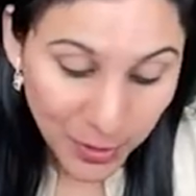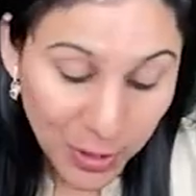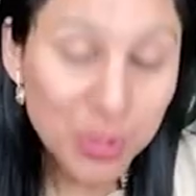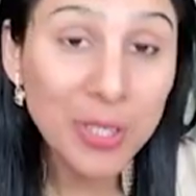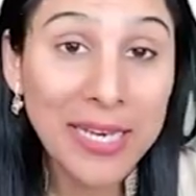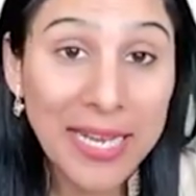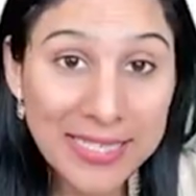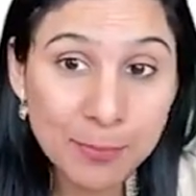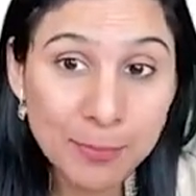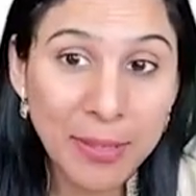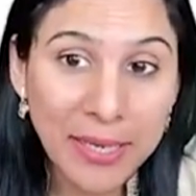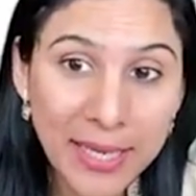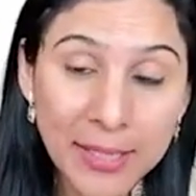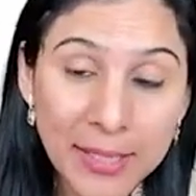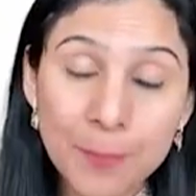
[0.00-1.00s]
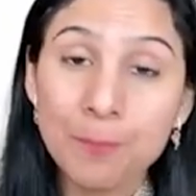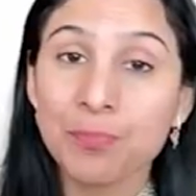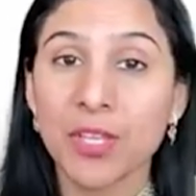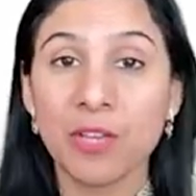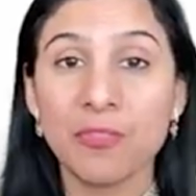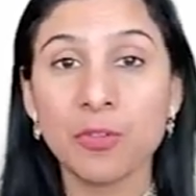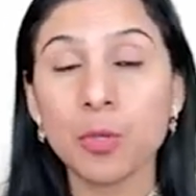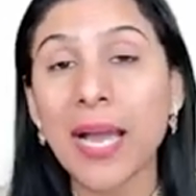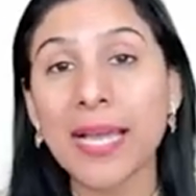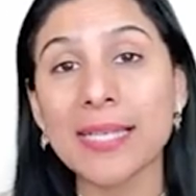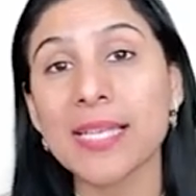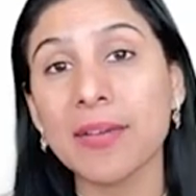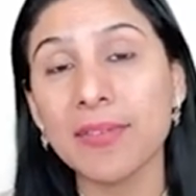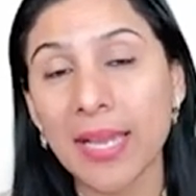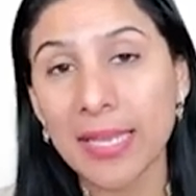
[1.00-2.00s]
So let's begin. If you
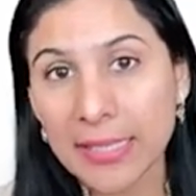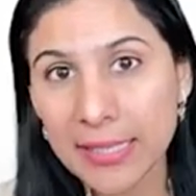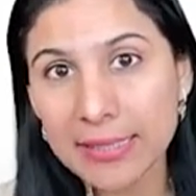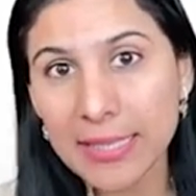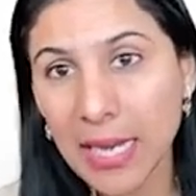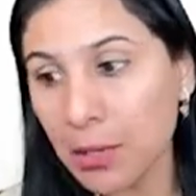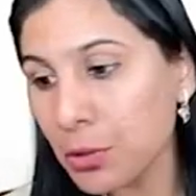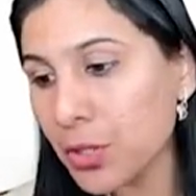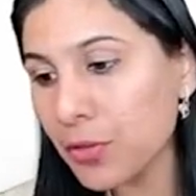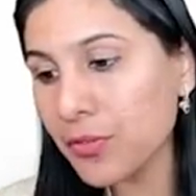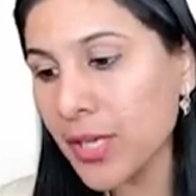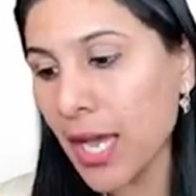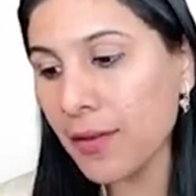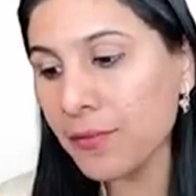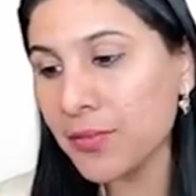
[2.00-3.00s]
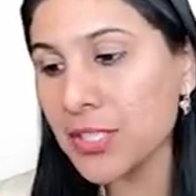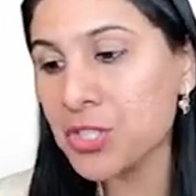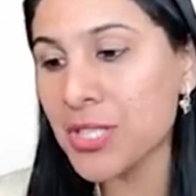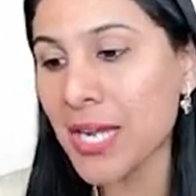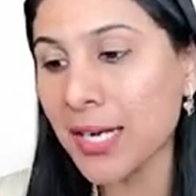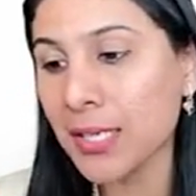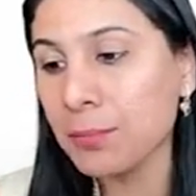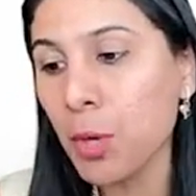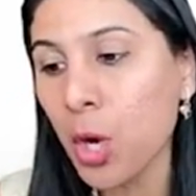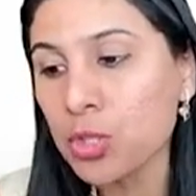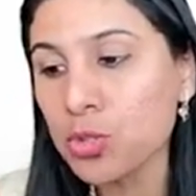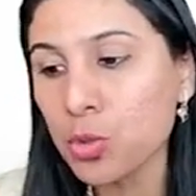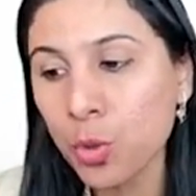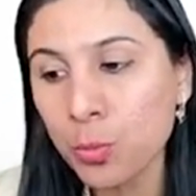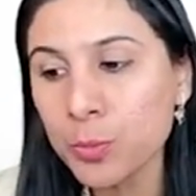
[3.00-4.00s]
guys have any doubt, we have the chat
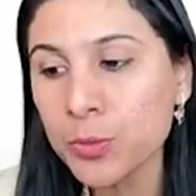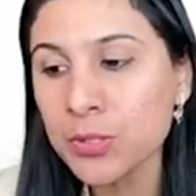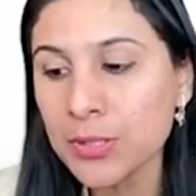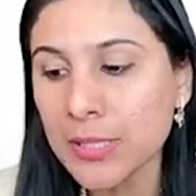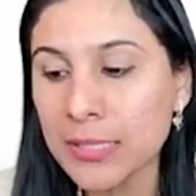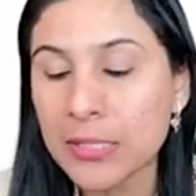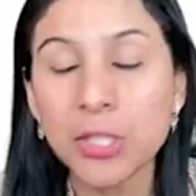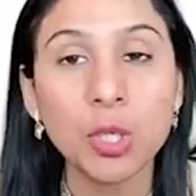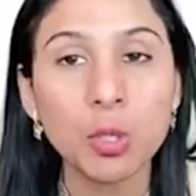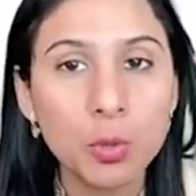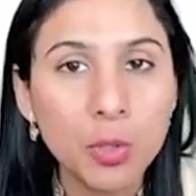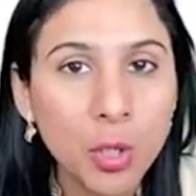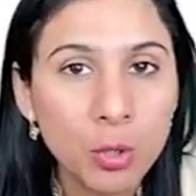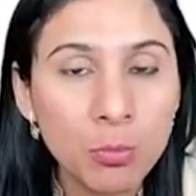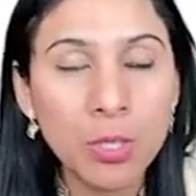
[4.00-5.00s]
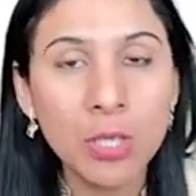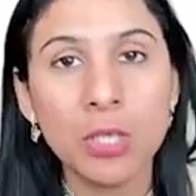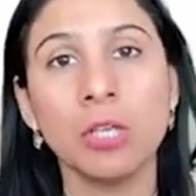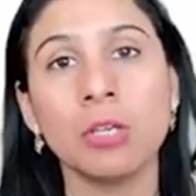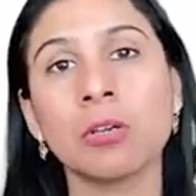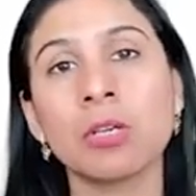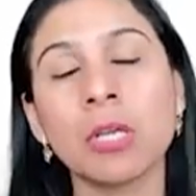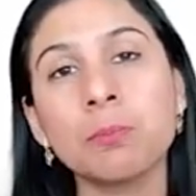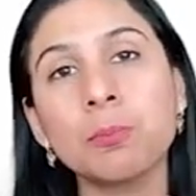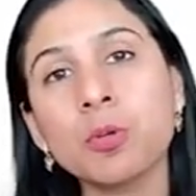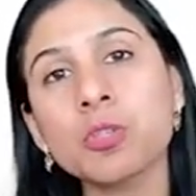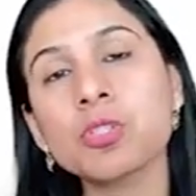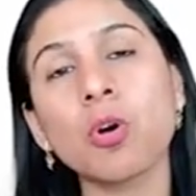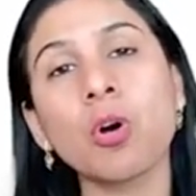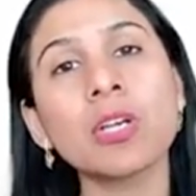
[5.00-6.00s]
box open in YouTube. You can
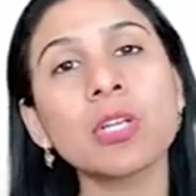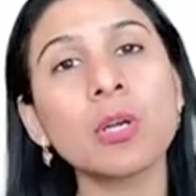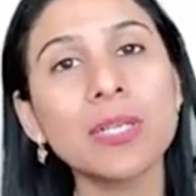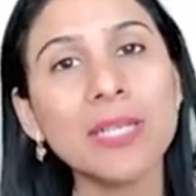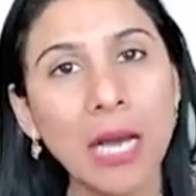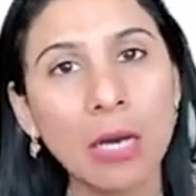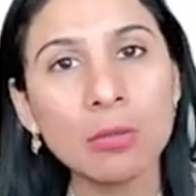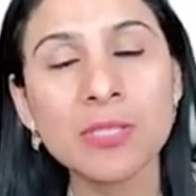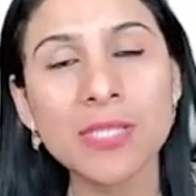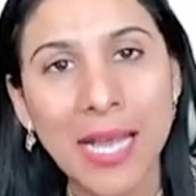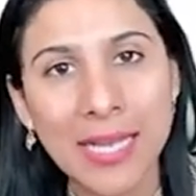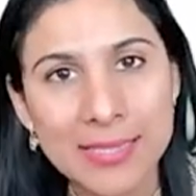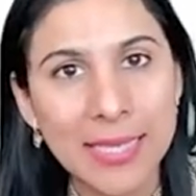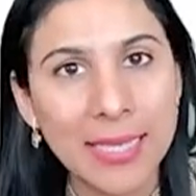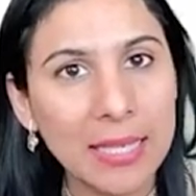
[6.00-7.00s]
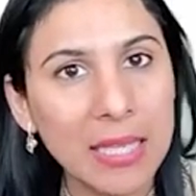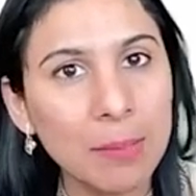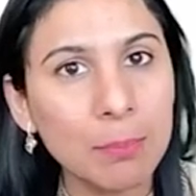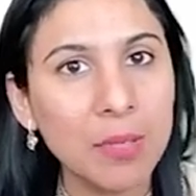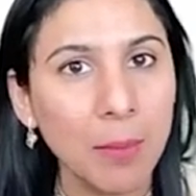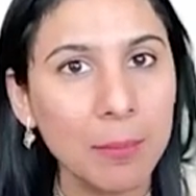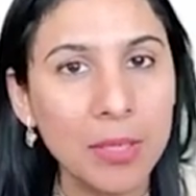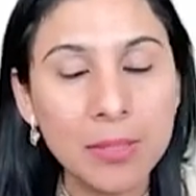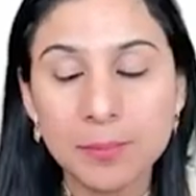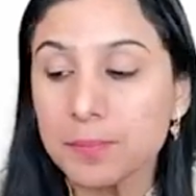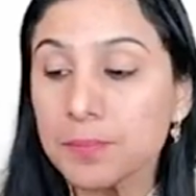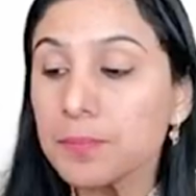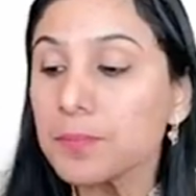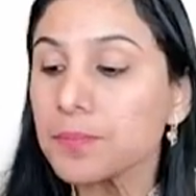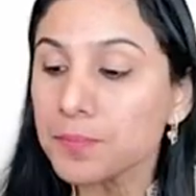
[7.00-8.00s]
post all your doubts as they keep coming
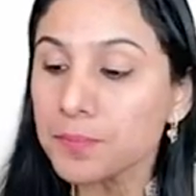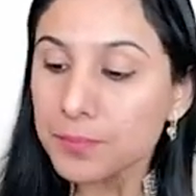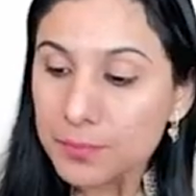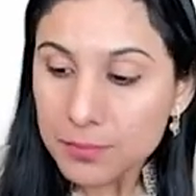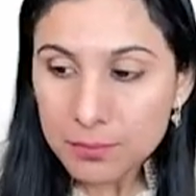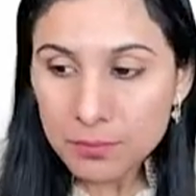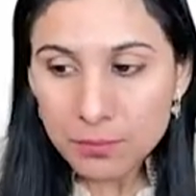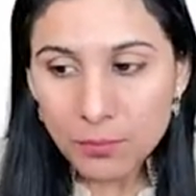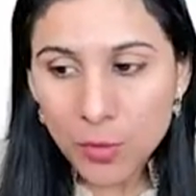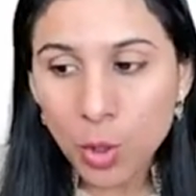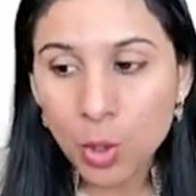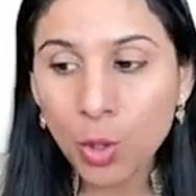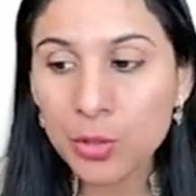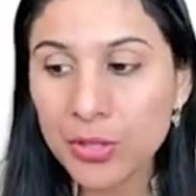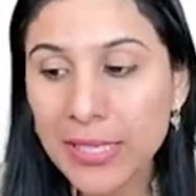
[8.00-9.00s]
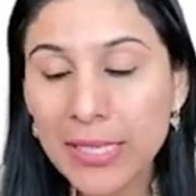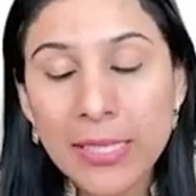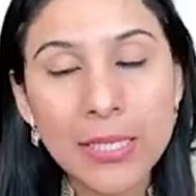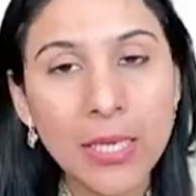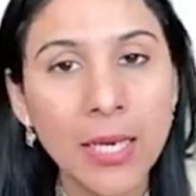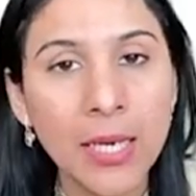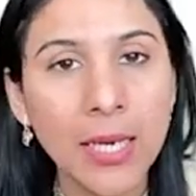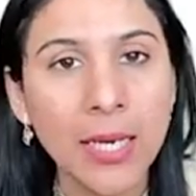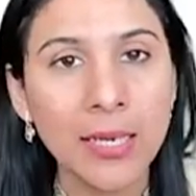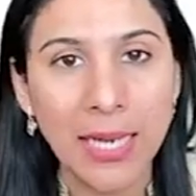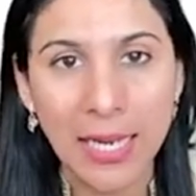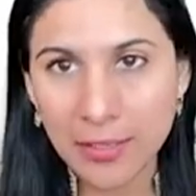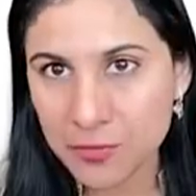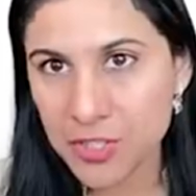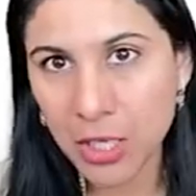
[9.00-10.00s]
on the uh,
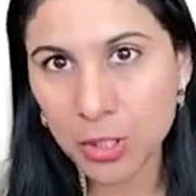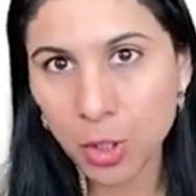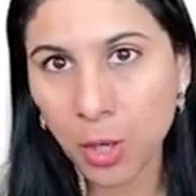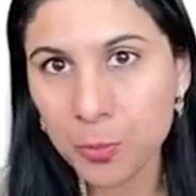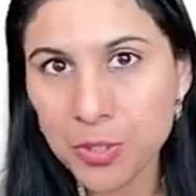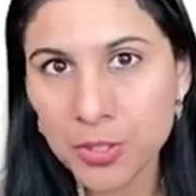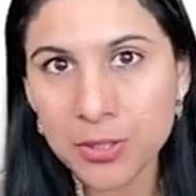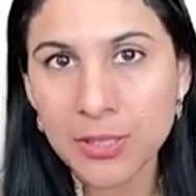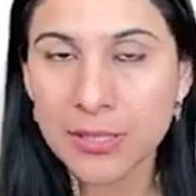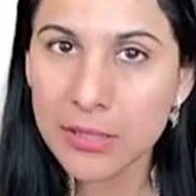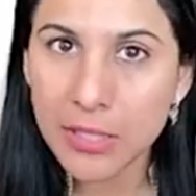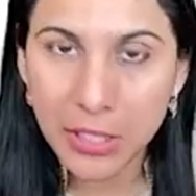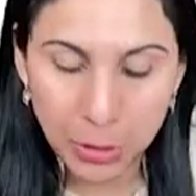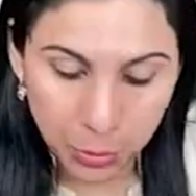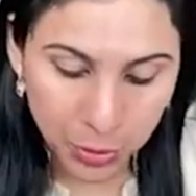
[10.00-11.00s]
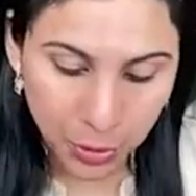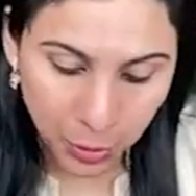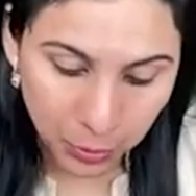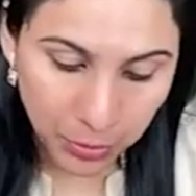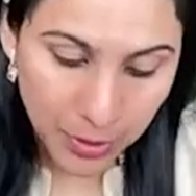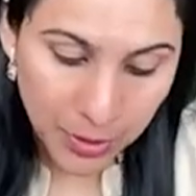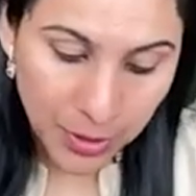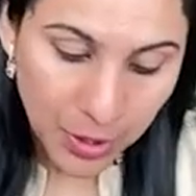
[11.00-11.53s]
live chat option in the YouTube.